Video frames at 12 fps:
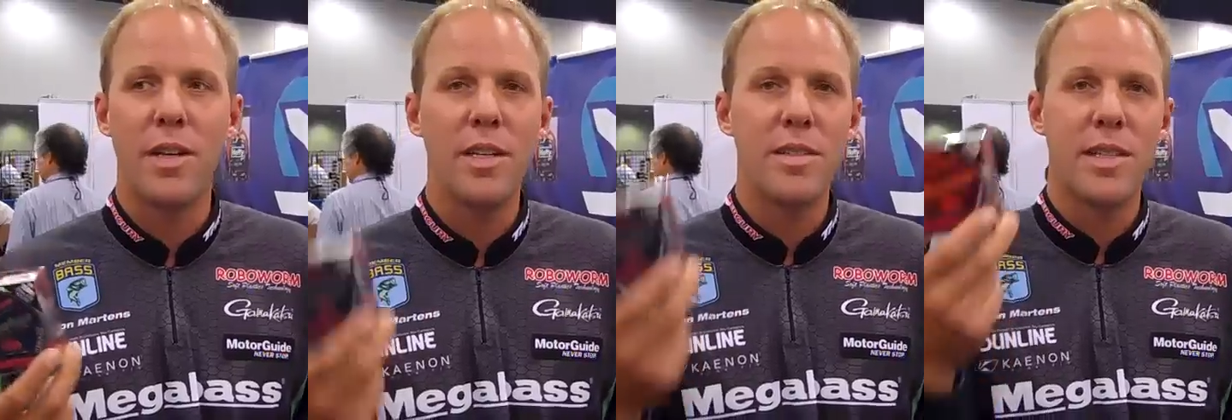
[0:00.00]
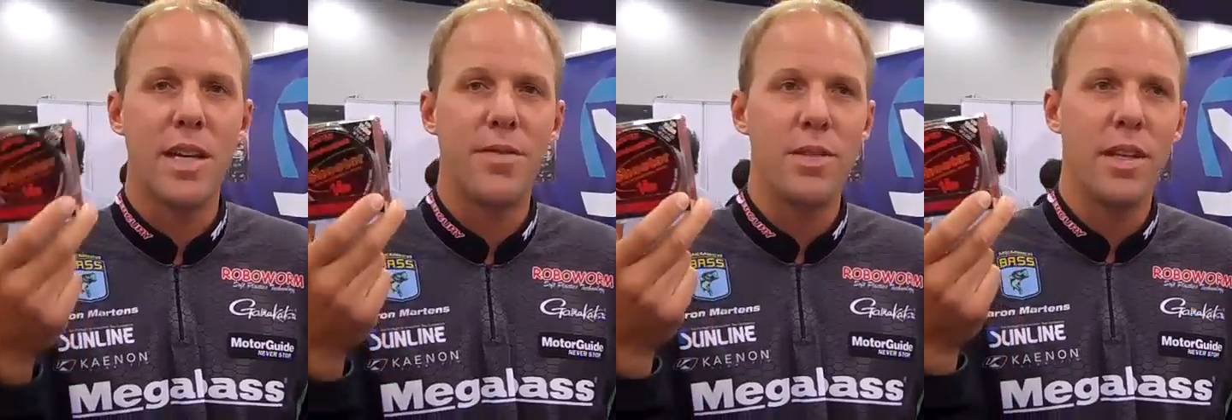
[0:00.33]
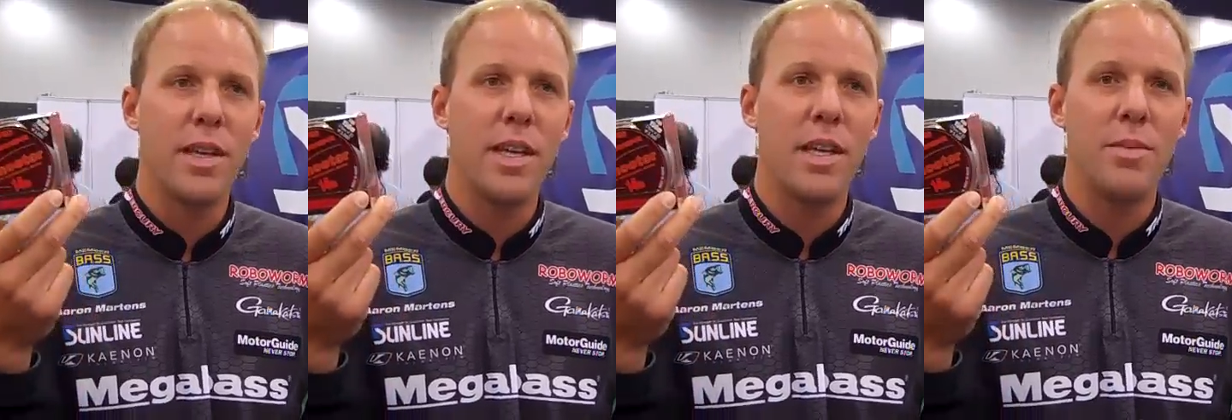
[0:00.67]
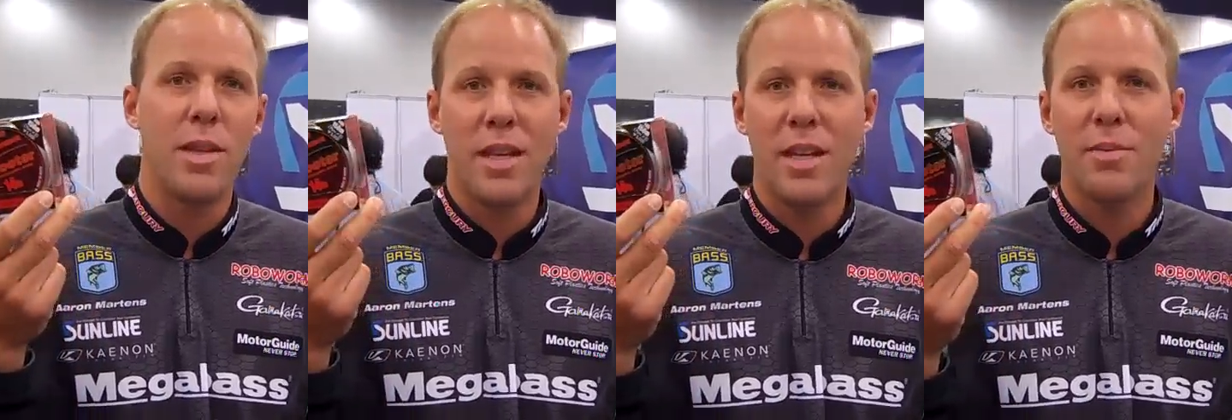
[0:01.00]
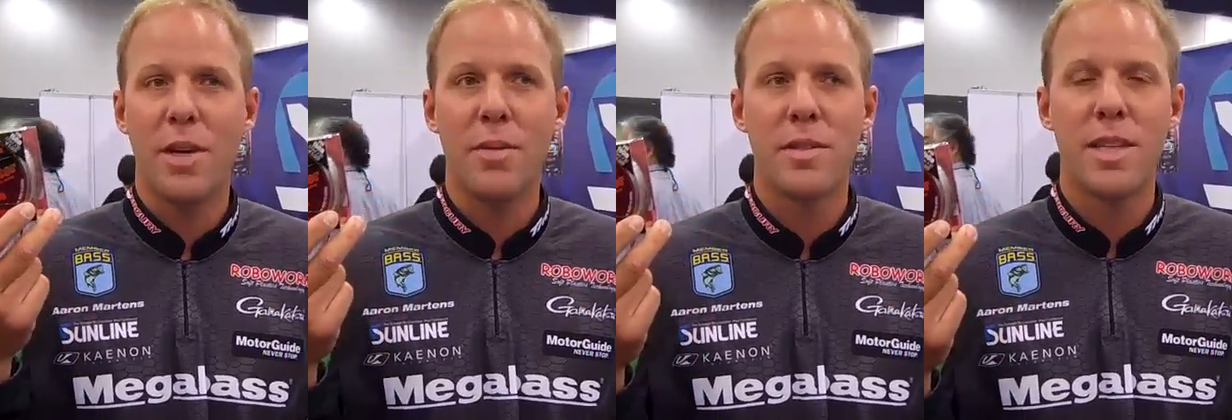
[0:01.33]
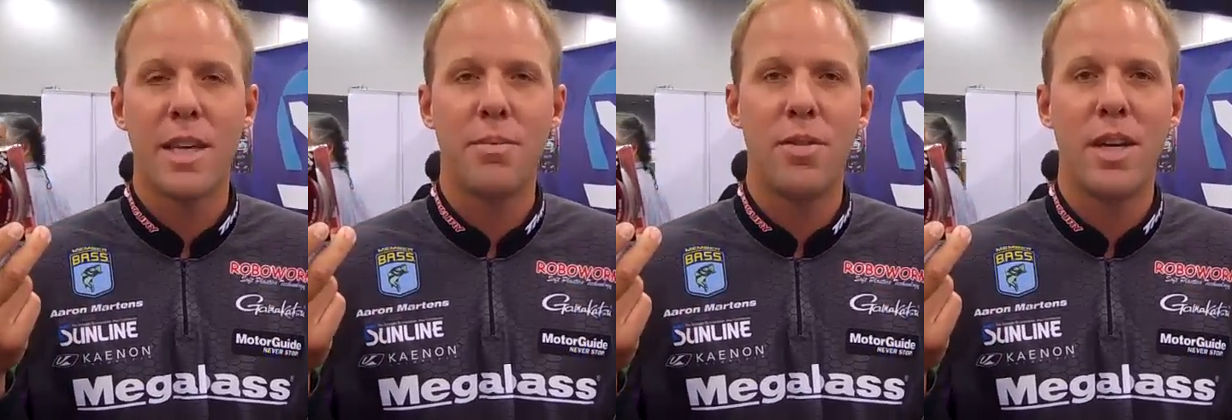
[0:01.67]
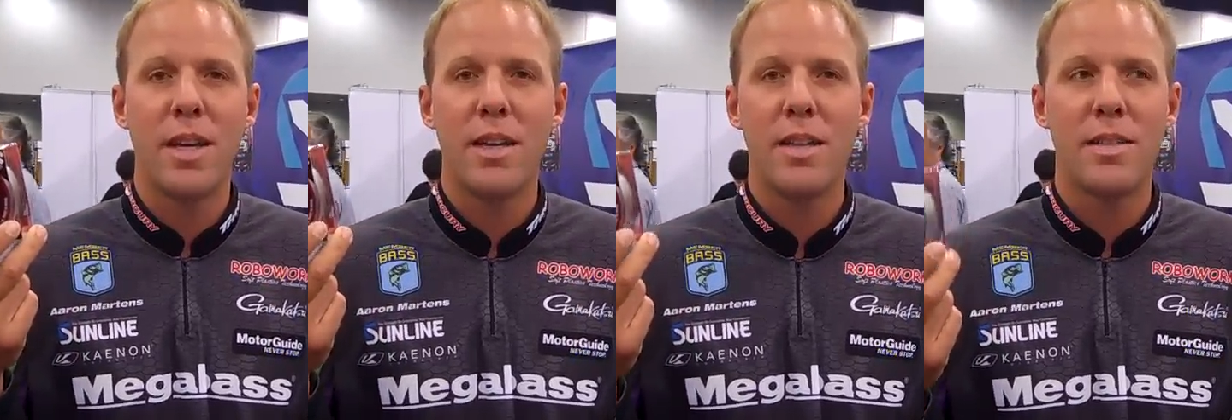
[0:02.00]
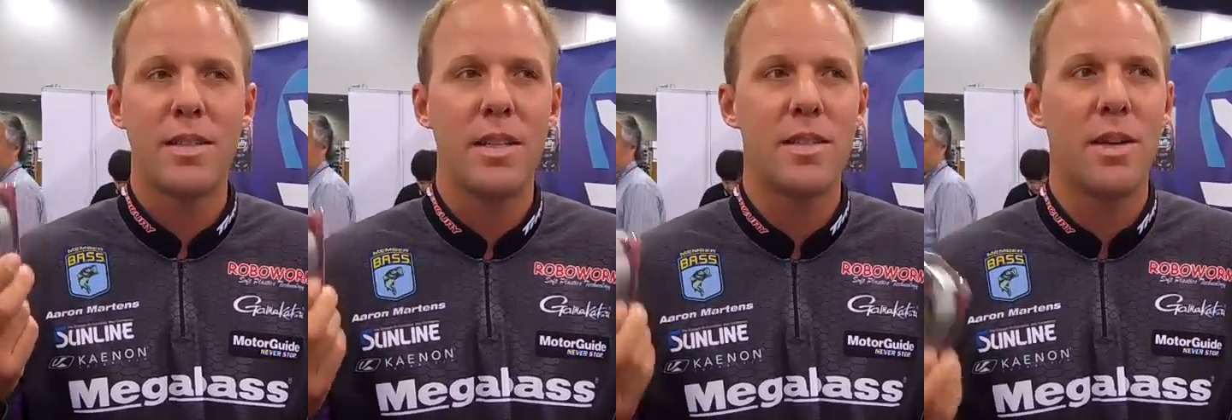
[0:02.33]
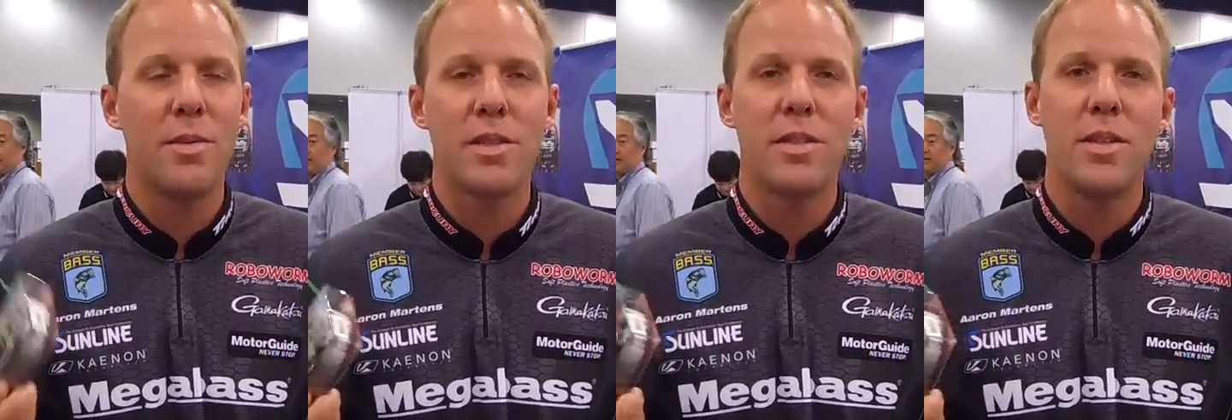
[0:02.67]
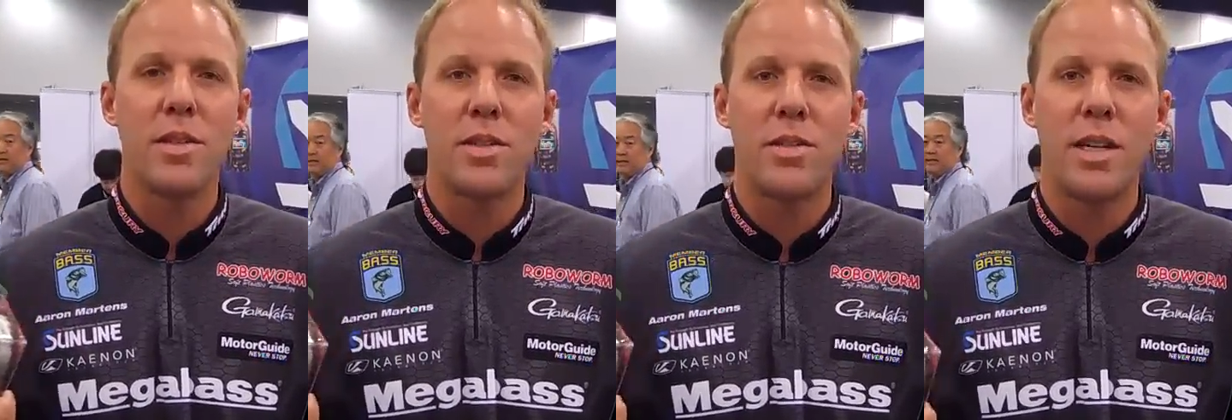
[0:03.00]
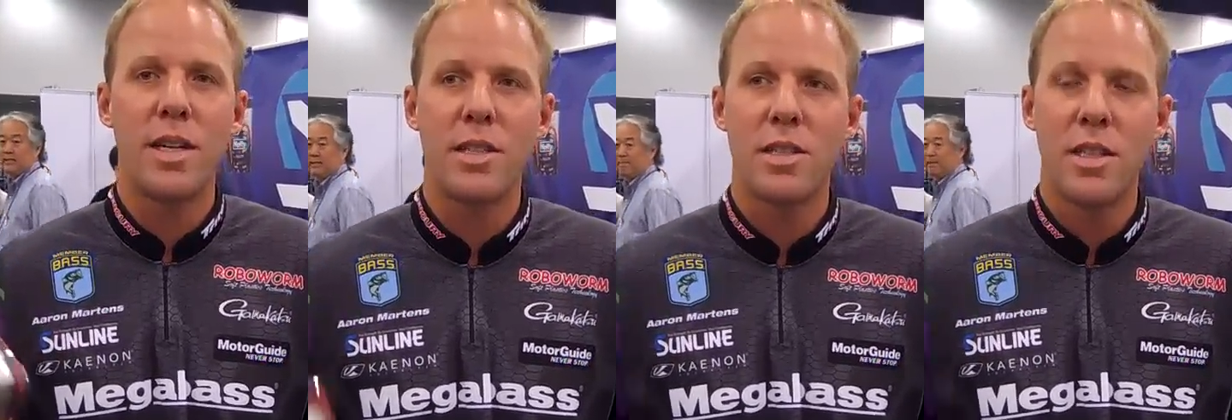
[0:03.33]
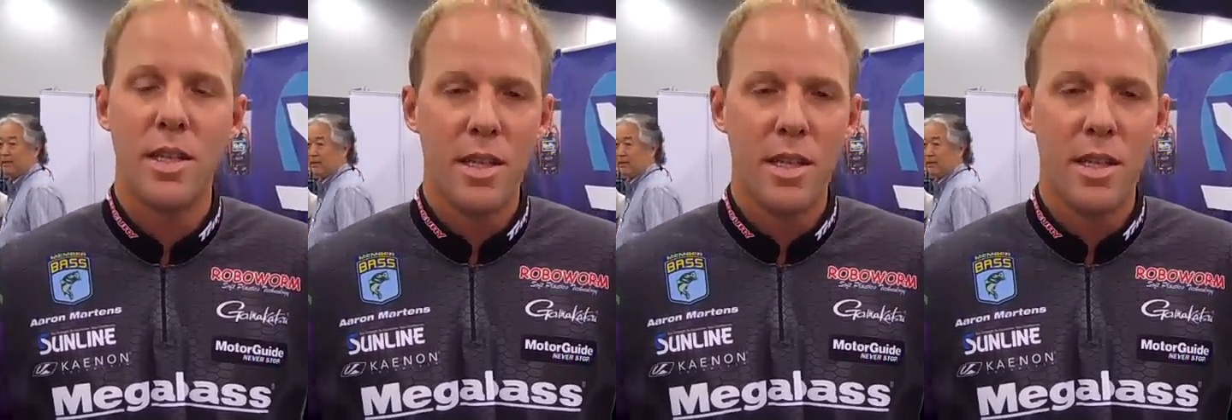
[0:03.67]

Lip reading: This stuff, when you hit them almost like braid. It's almost no stretch.